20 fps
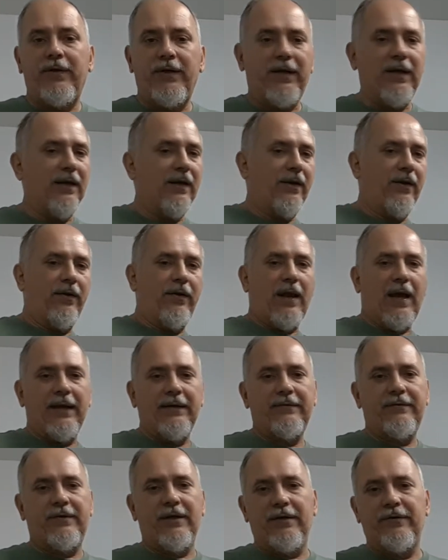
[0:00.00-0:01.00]
You get a little
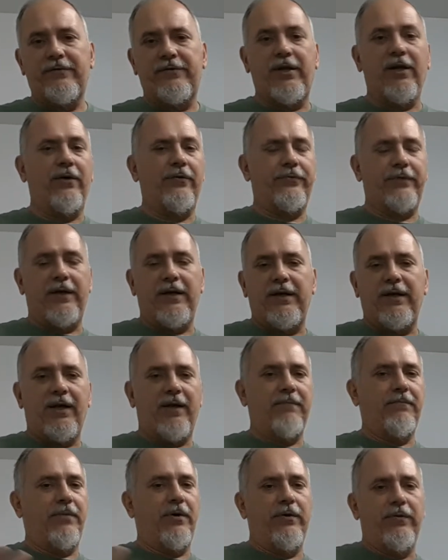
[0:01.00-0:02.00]
light that says tilt and it
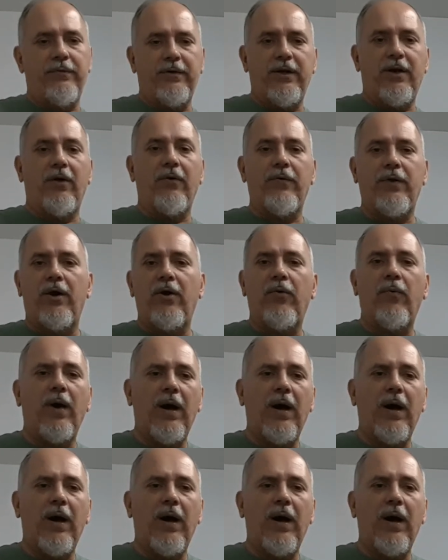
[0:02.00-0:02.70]
doesn't boot. You don't know